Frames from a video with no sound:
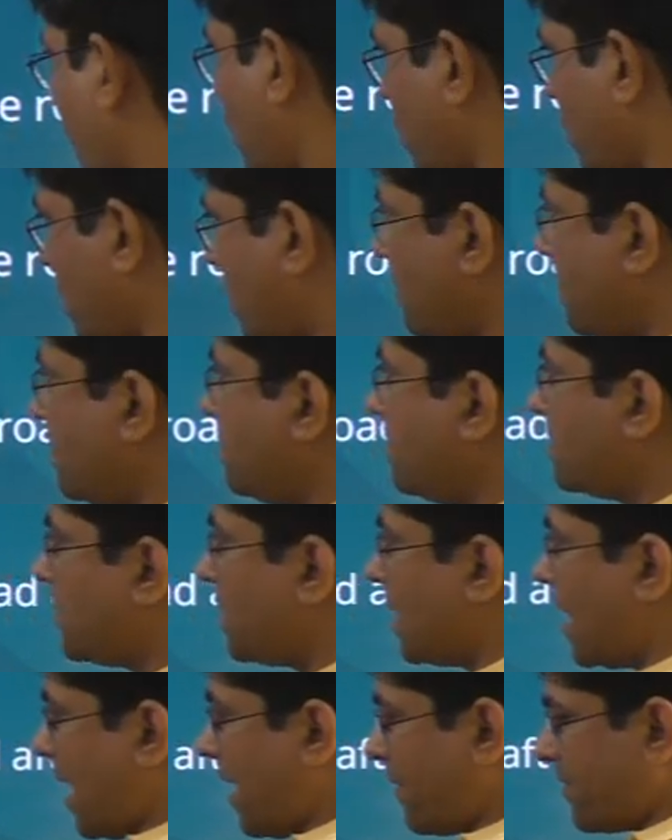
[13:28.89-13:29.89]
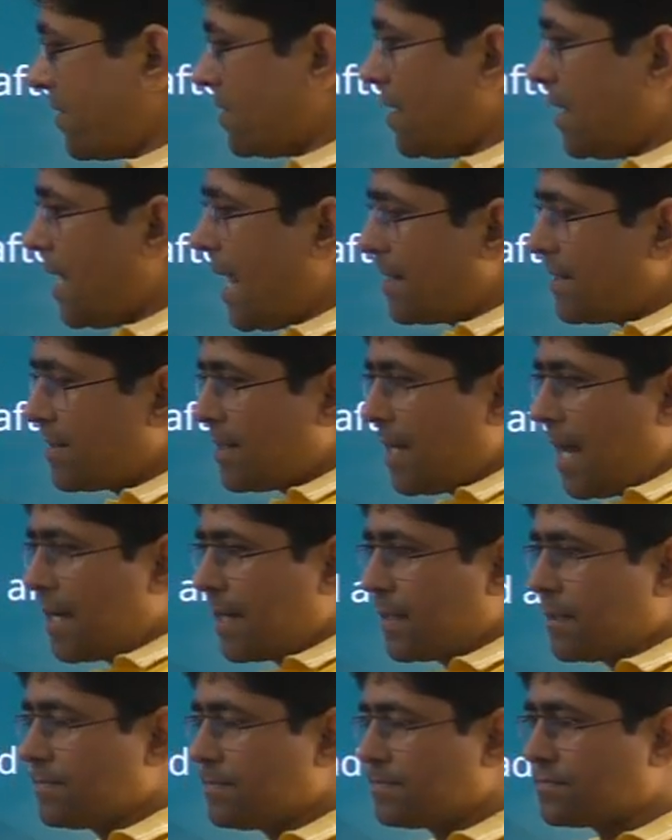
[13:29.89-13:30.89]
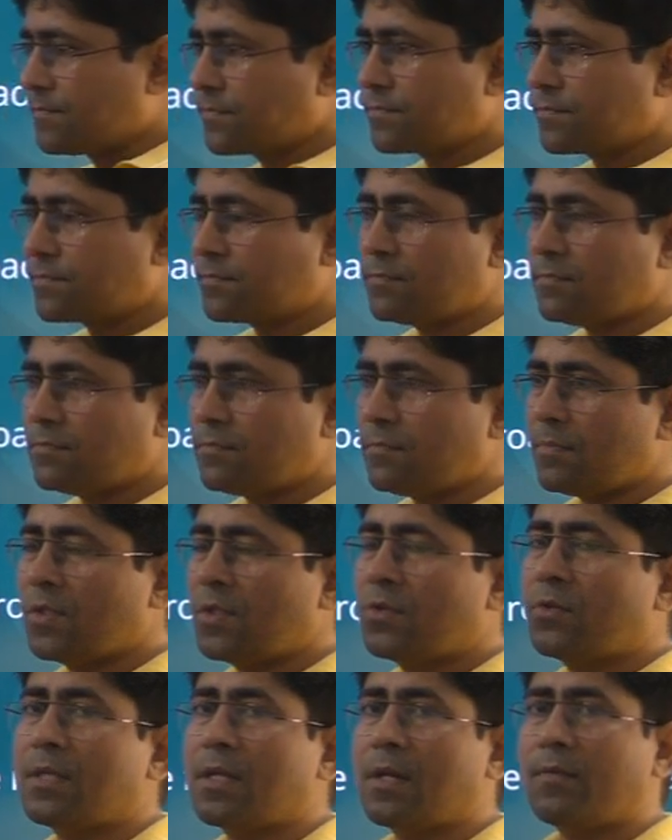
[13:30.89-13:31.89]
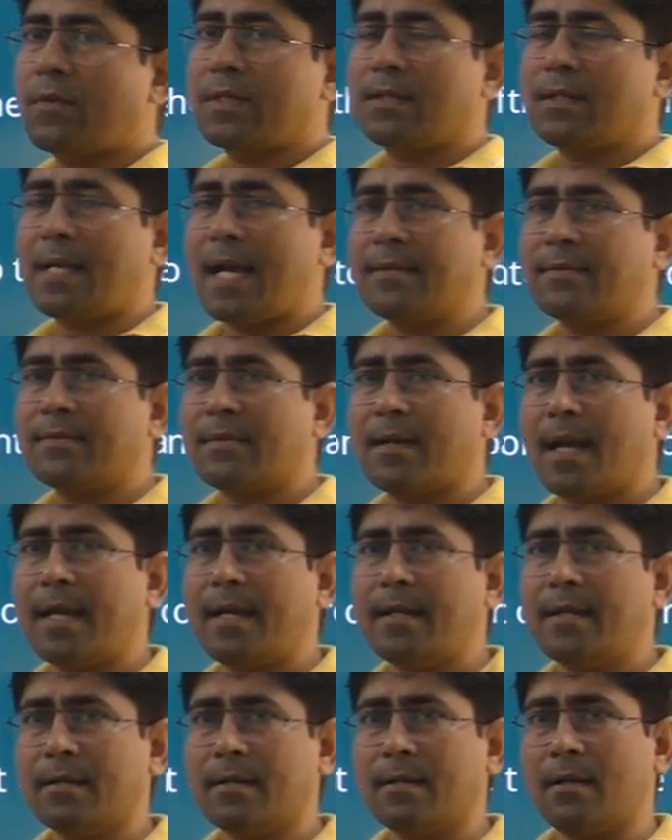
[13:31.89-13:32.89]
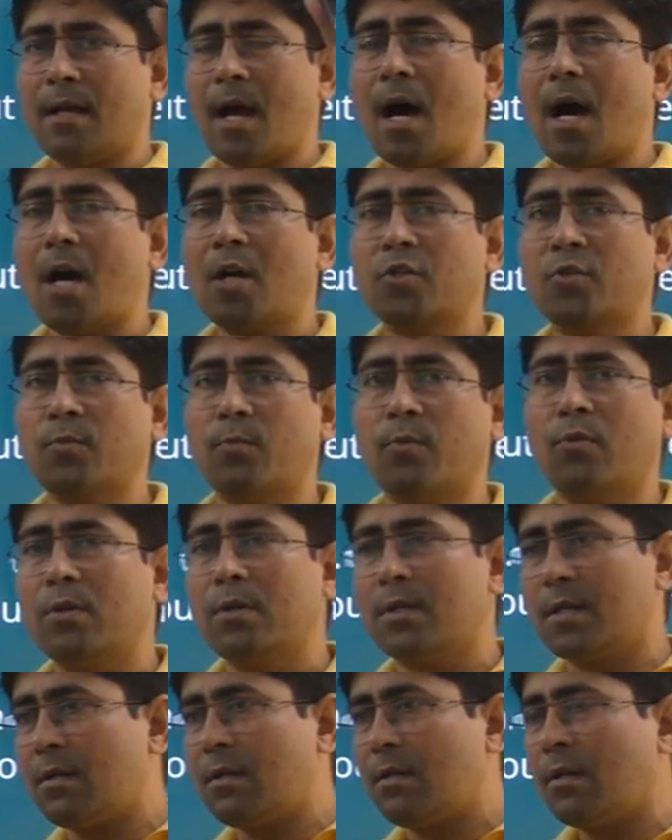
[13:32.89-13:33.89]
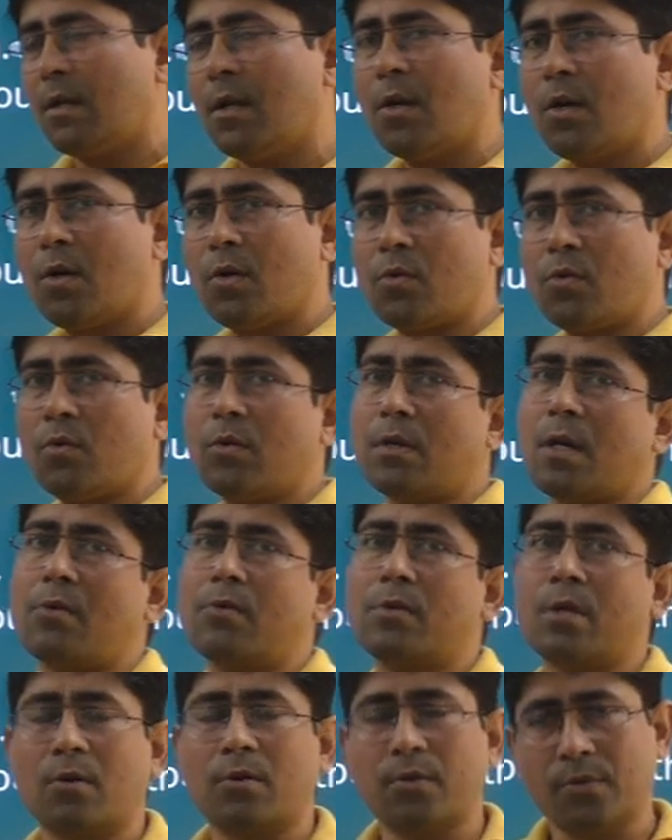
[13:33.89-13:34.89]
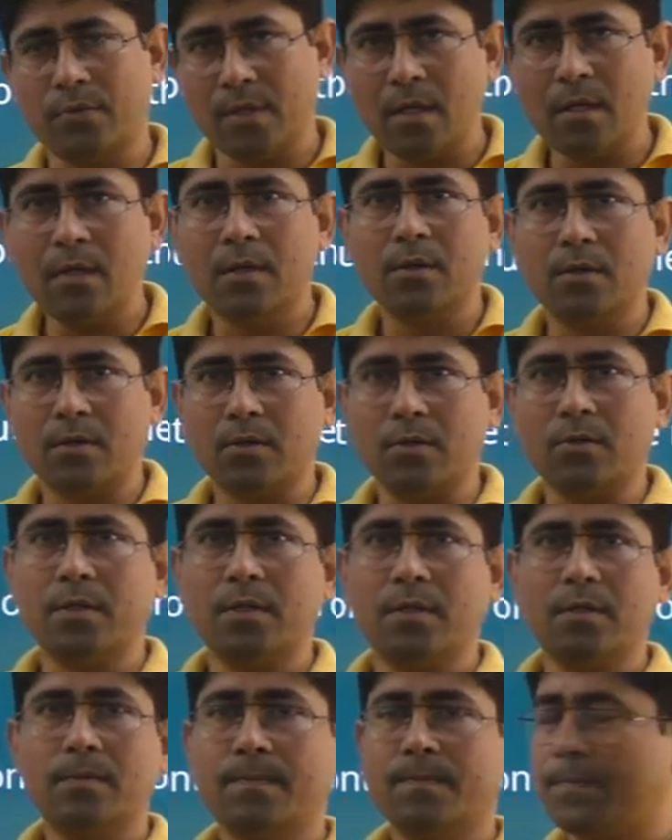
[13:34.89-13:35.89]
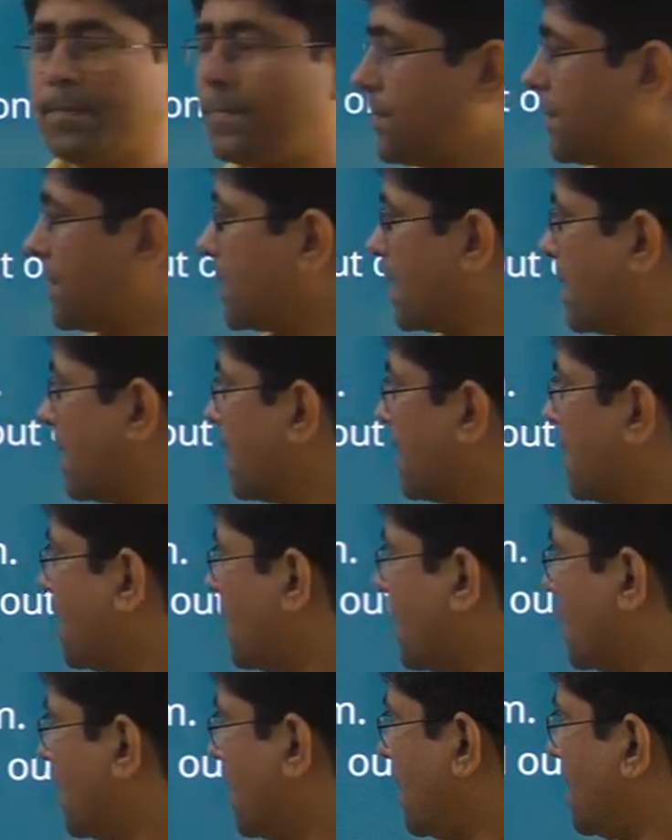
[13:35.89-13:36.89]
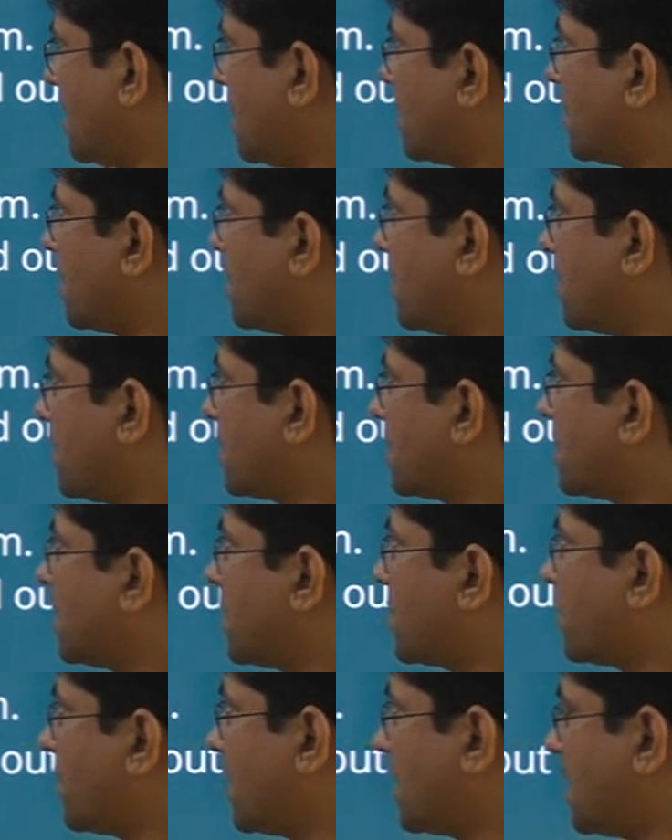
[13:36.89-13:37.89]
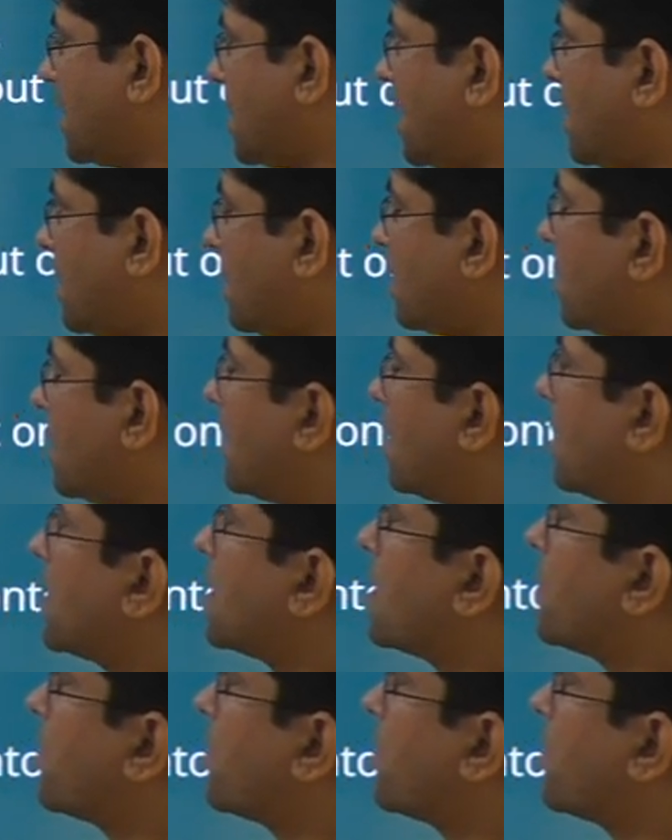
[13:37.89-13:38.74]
road after the landslide. So there was landslide and a large boulder rolled out onto the road. So this was the